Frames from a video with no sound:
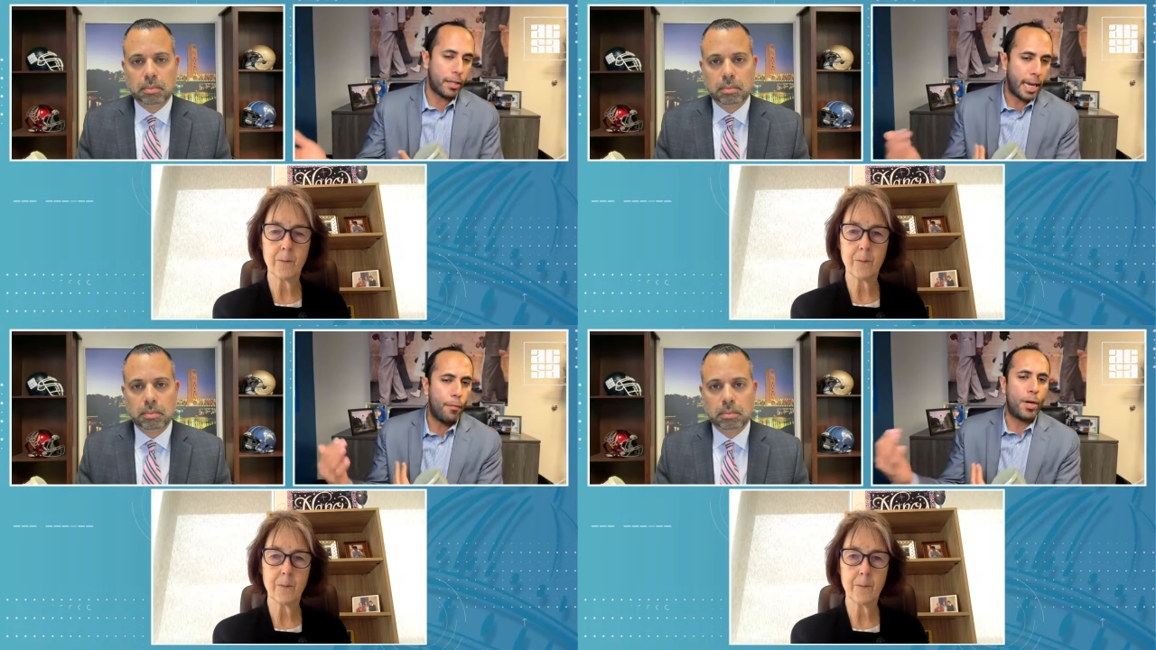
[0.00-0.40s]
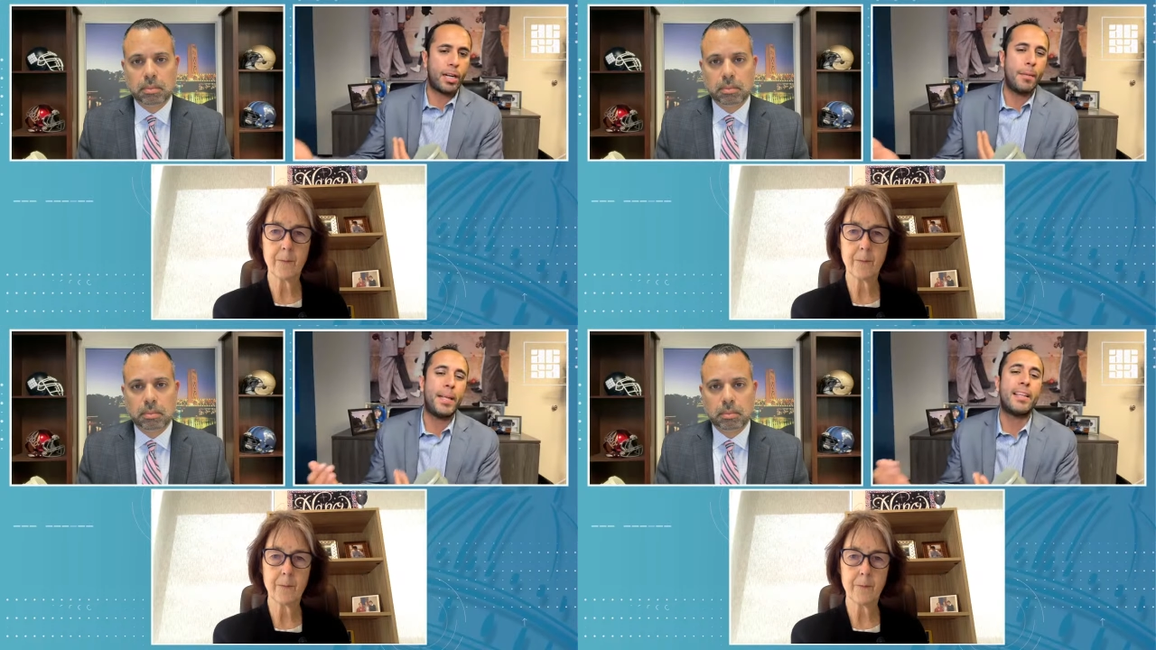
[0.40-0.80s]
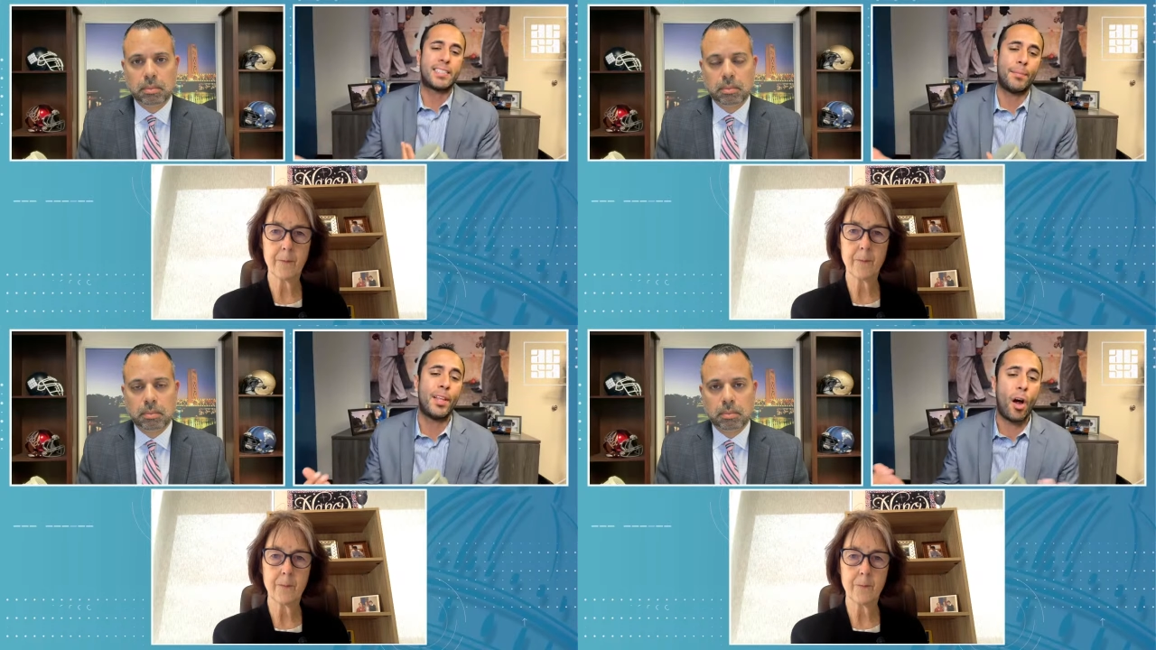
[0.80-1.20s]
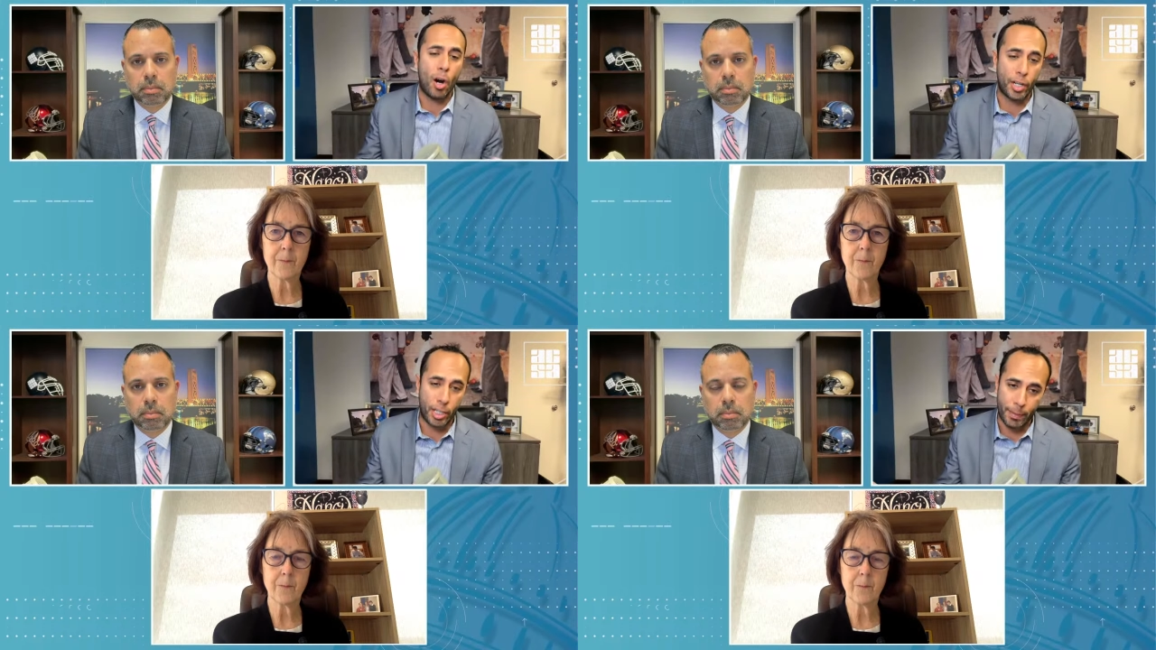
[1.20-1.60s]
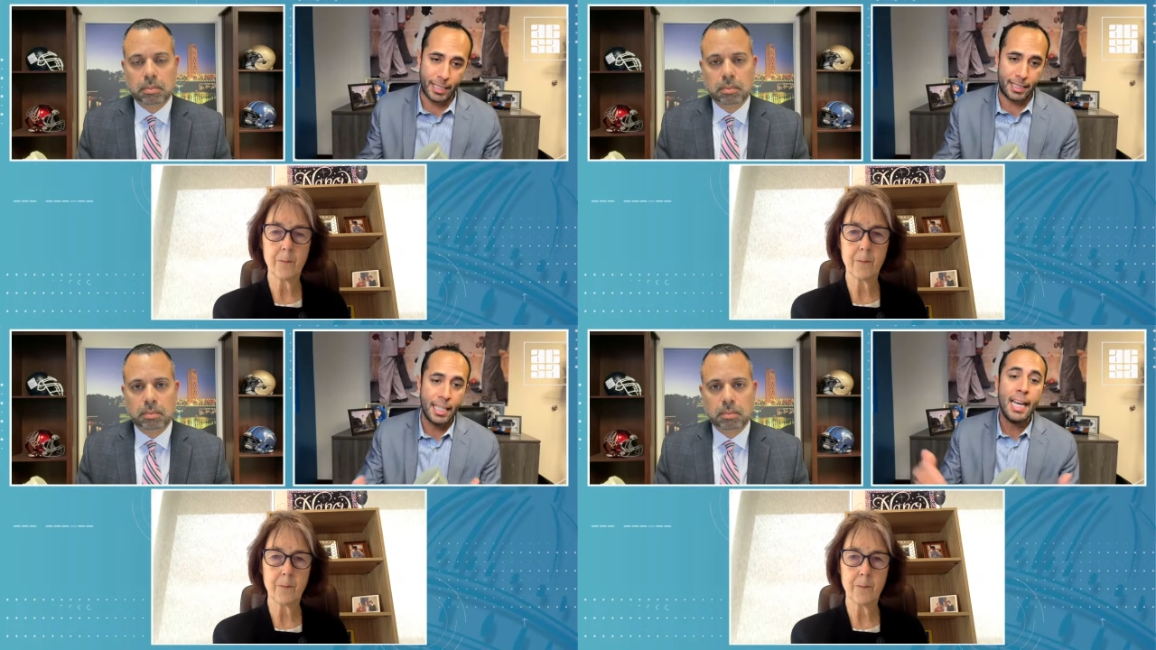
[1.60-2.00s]
Speaker 1: okay, what are going to be the, some of the
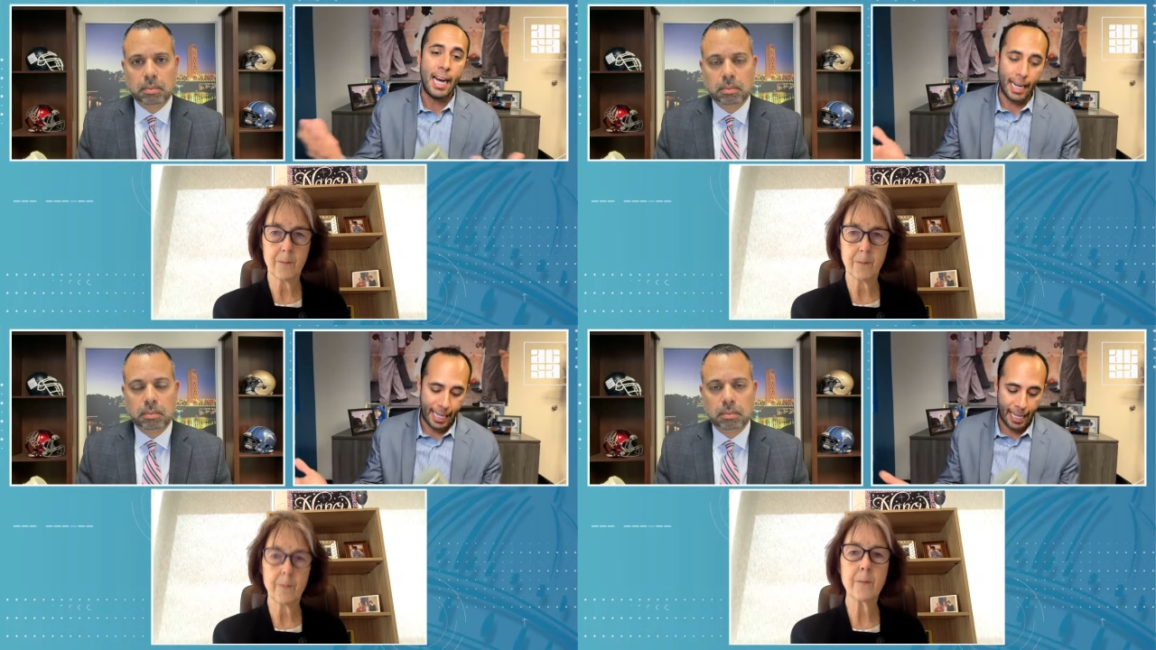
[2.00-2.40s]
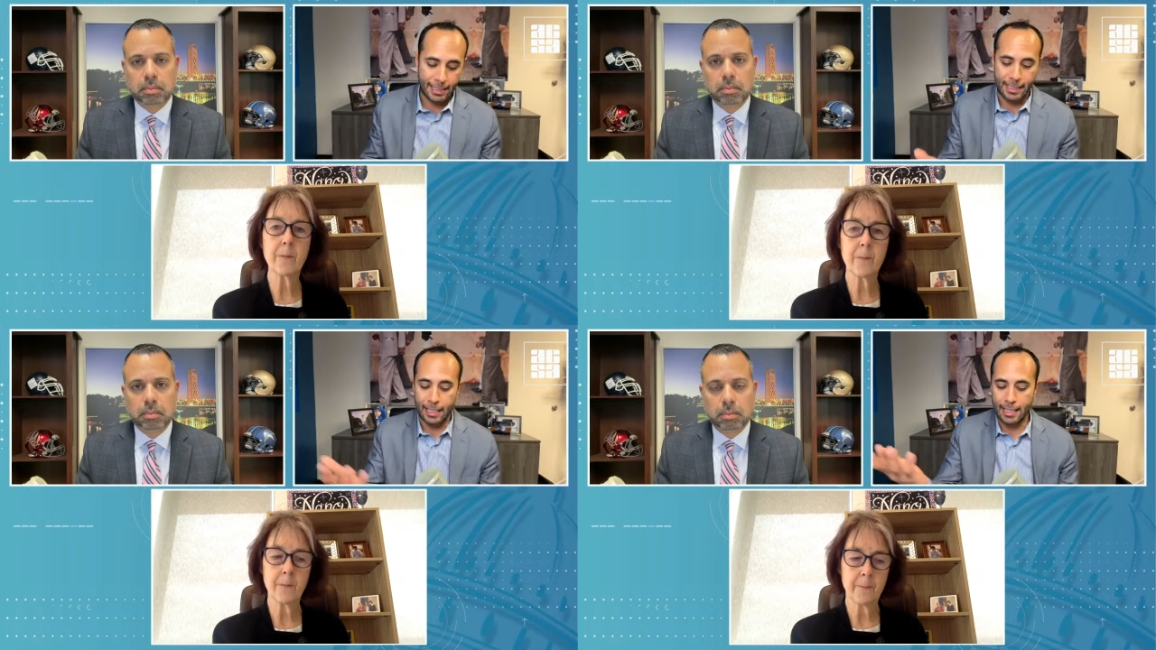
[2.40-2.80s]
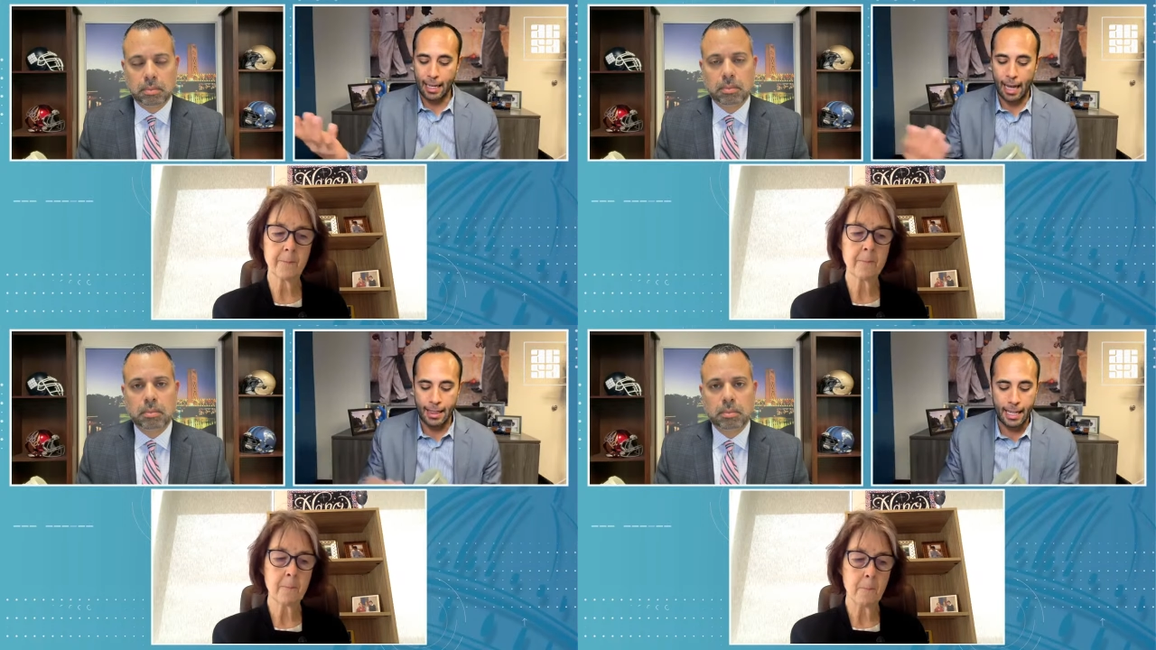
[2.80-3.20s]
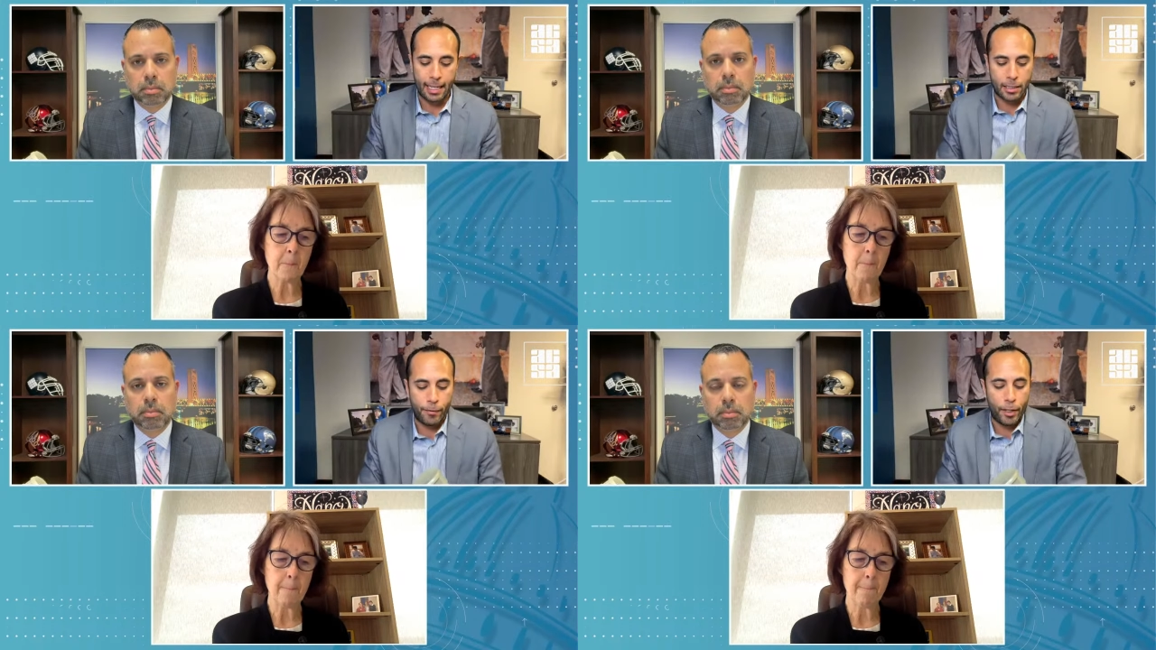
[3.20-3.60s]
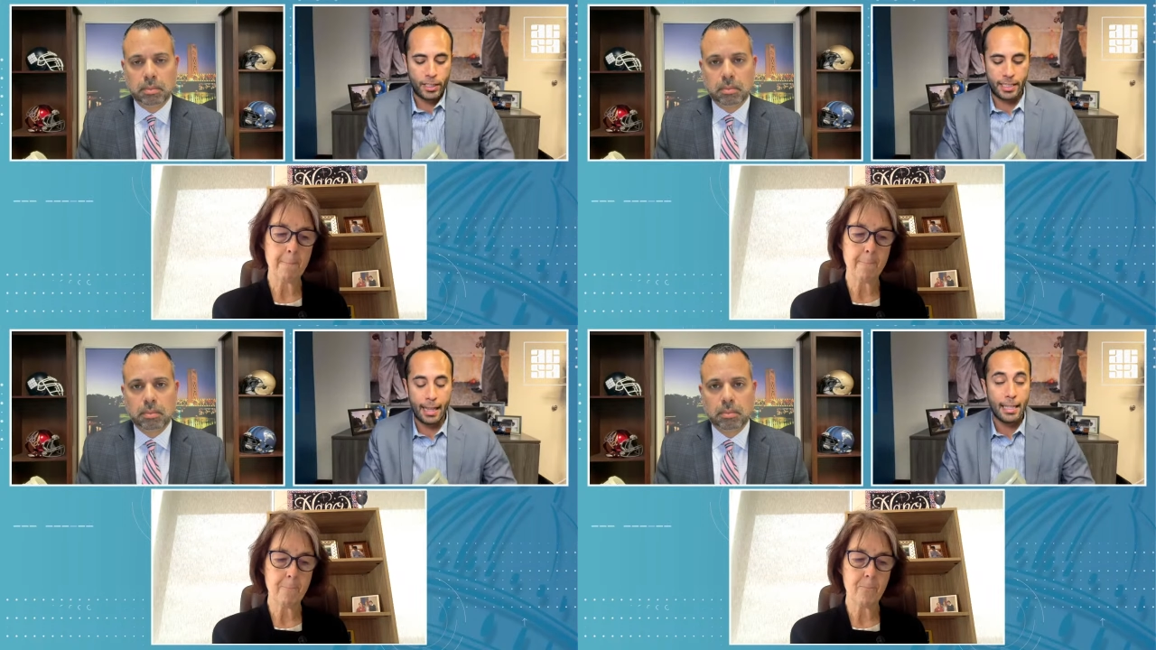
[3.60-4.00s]
arguments against this? I, I think it's fair to
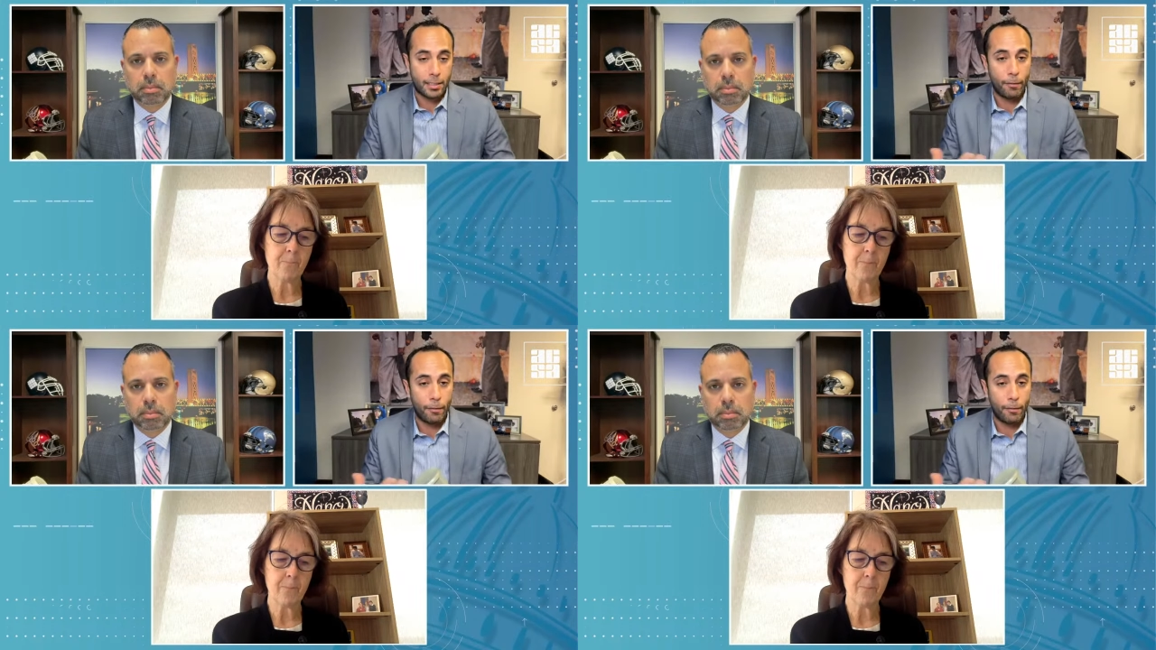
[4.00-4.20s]
say that